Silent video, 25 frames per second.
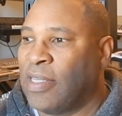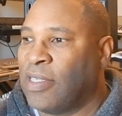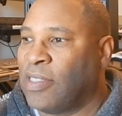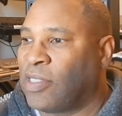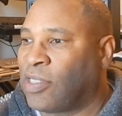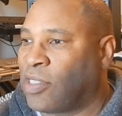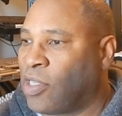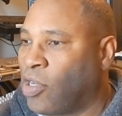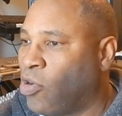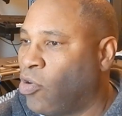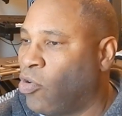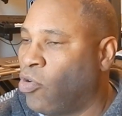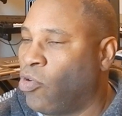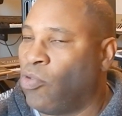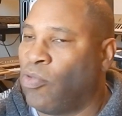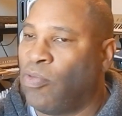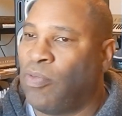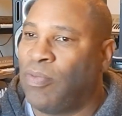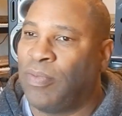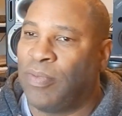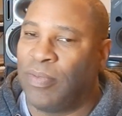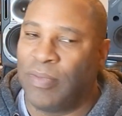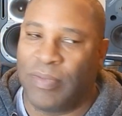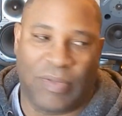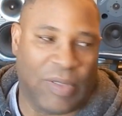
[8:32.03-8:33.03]

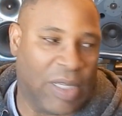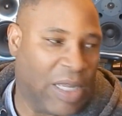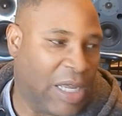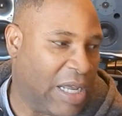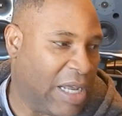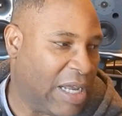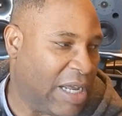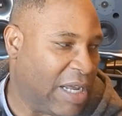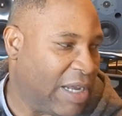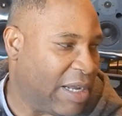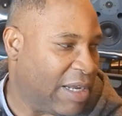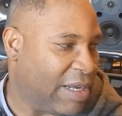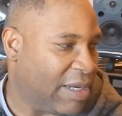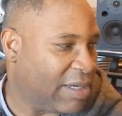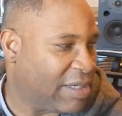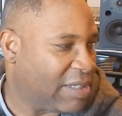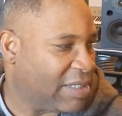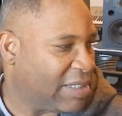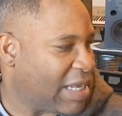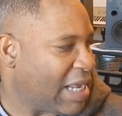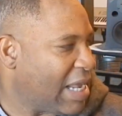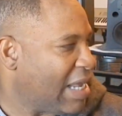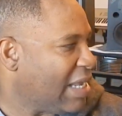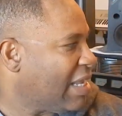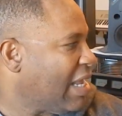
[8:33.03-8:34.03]
So
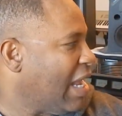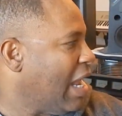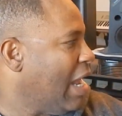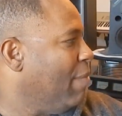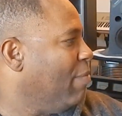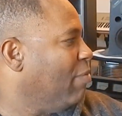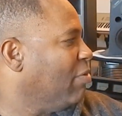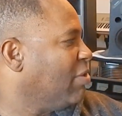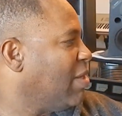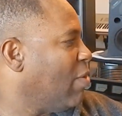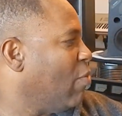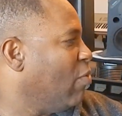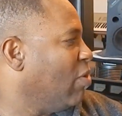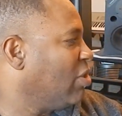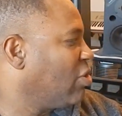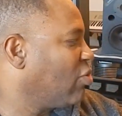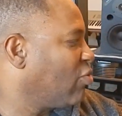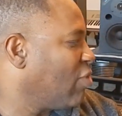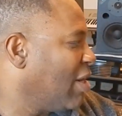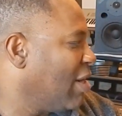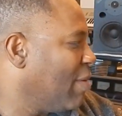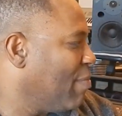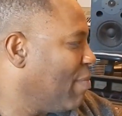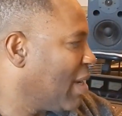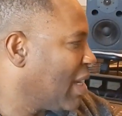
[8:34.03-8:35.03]
because I got cables, I want to
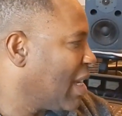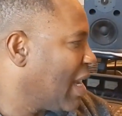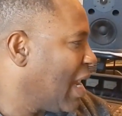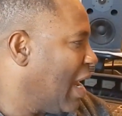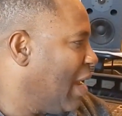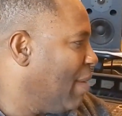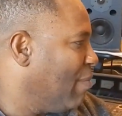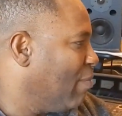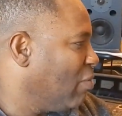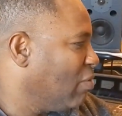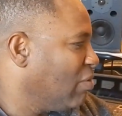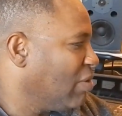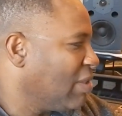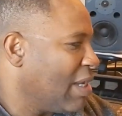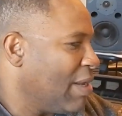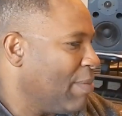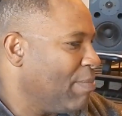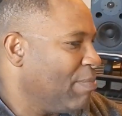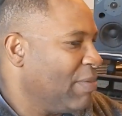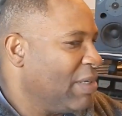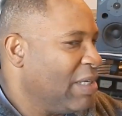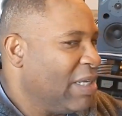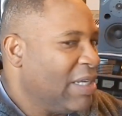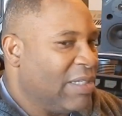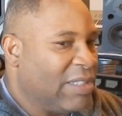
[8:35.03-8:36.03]
straighten up my cables.
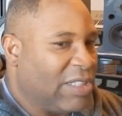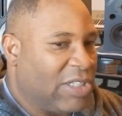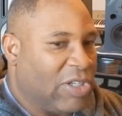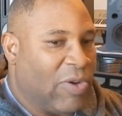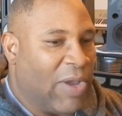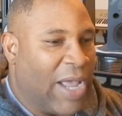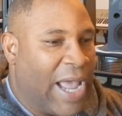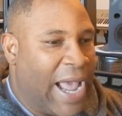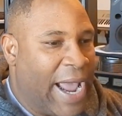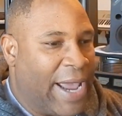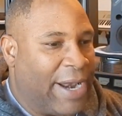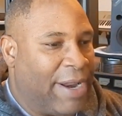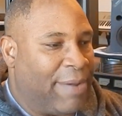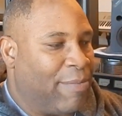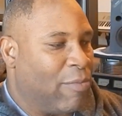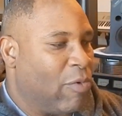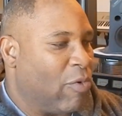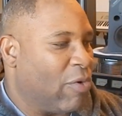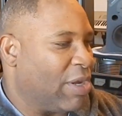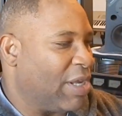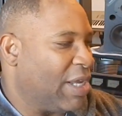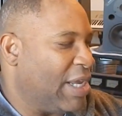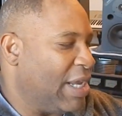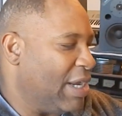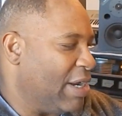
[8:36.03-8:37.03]
I'm still adding
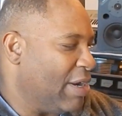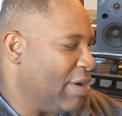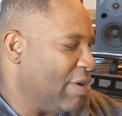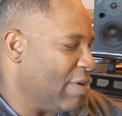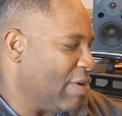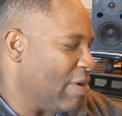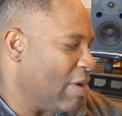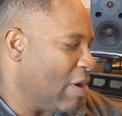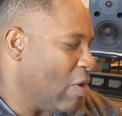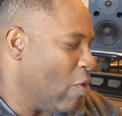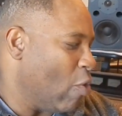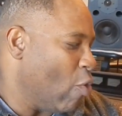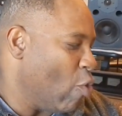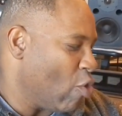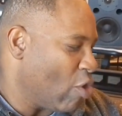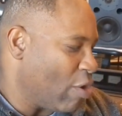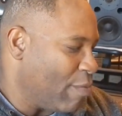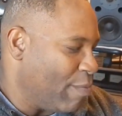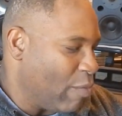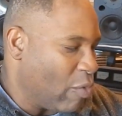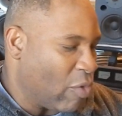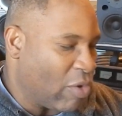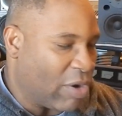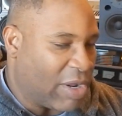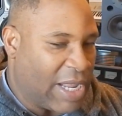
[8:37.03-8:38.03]
more gear. I
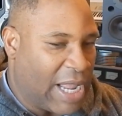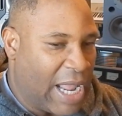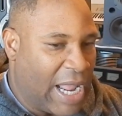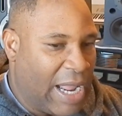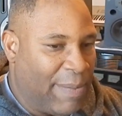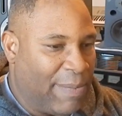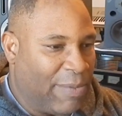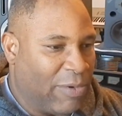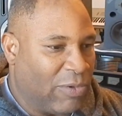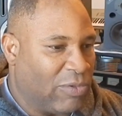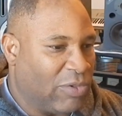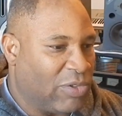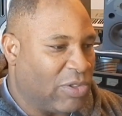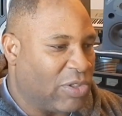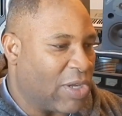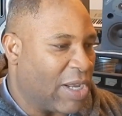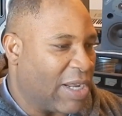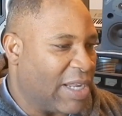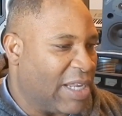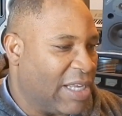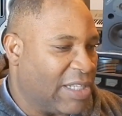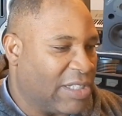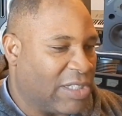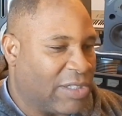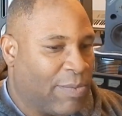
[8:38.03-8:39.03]
ordered more cables so I
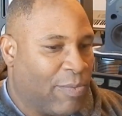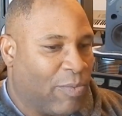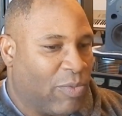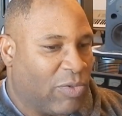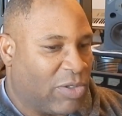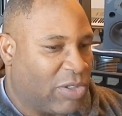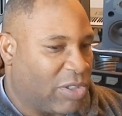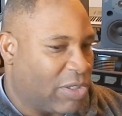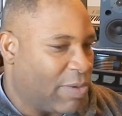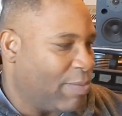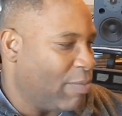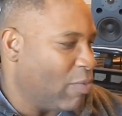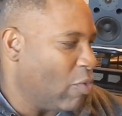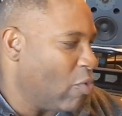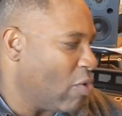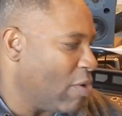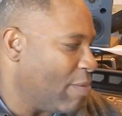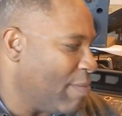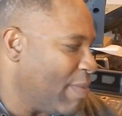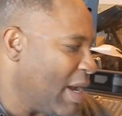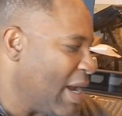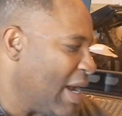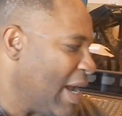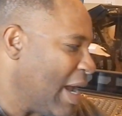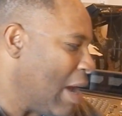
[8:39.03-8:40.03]
can get some more
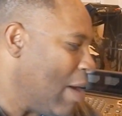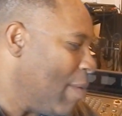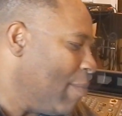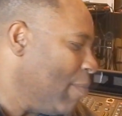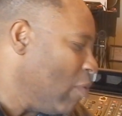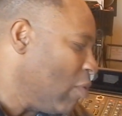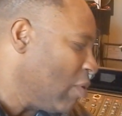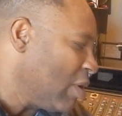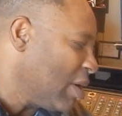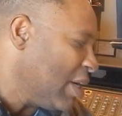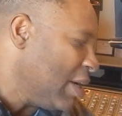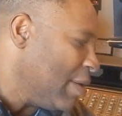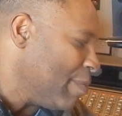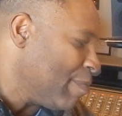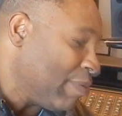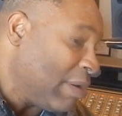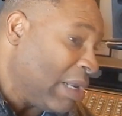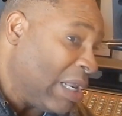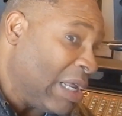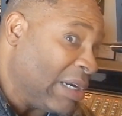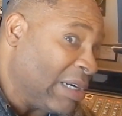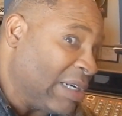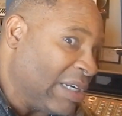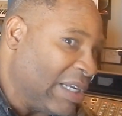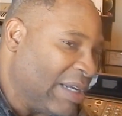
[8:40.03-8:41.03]
of my outboard gear
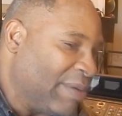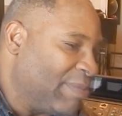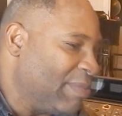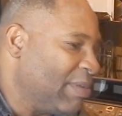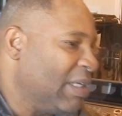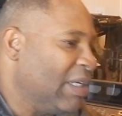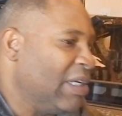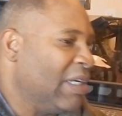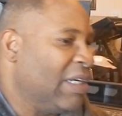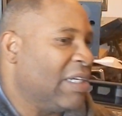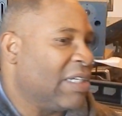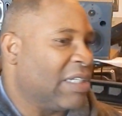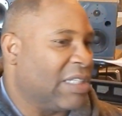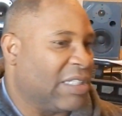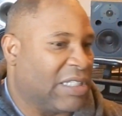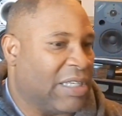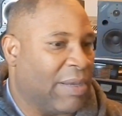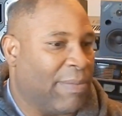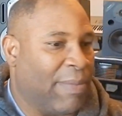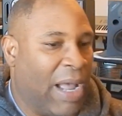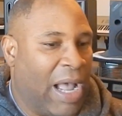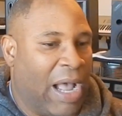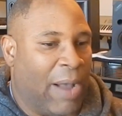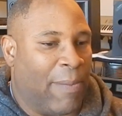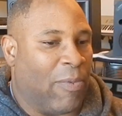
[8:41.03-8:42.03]
plugged up. Because
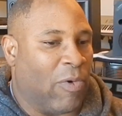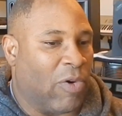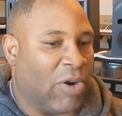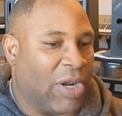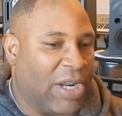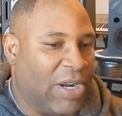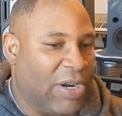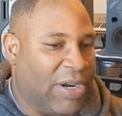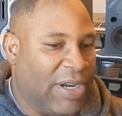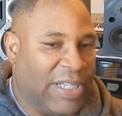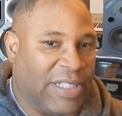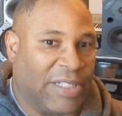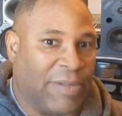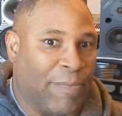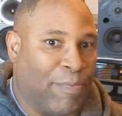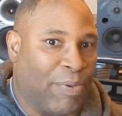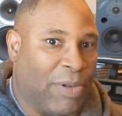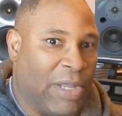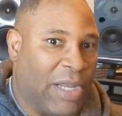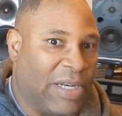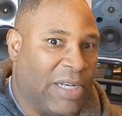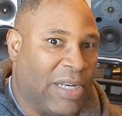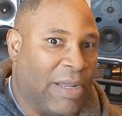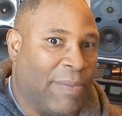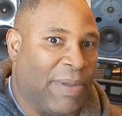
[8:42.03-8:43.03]
some of my outboard gear isn't
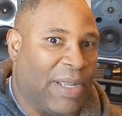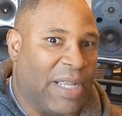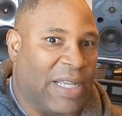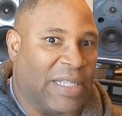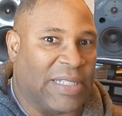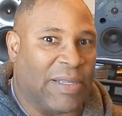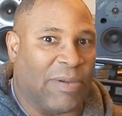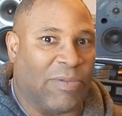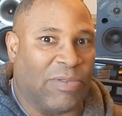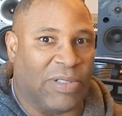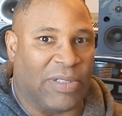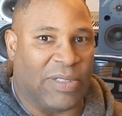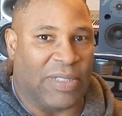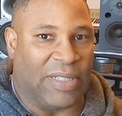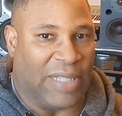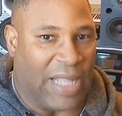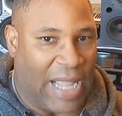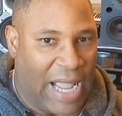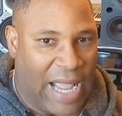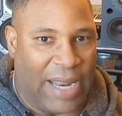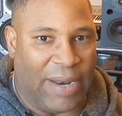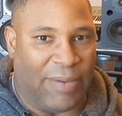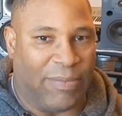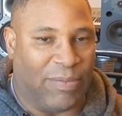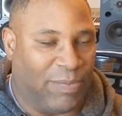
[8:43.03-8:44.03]
plugged up because I
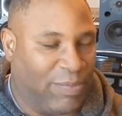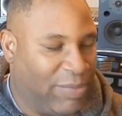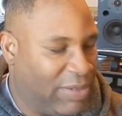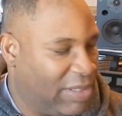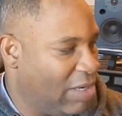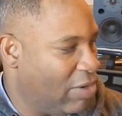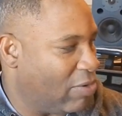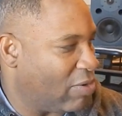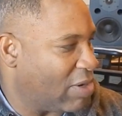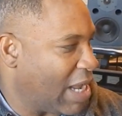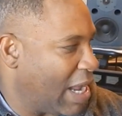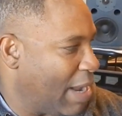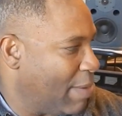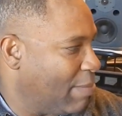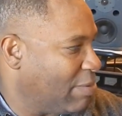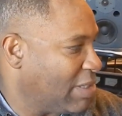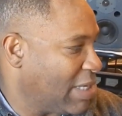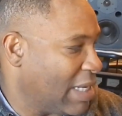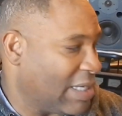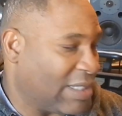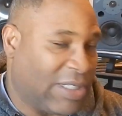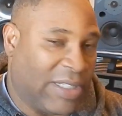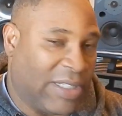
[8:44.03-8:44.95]
had cables.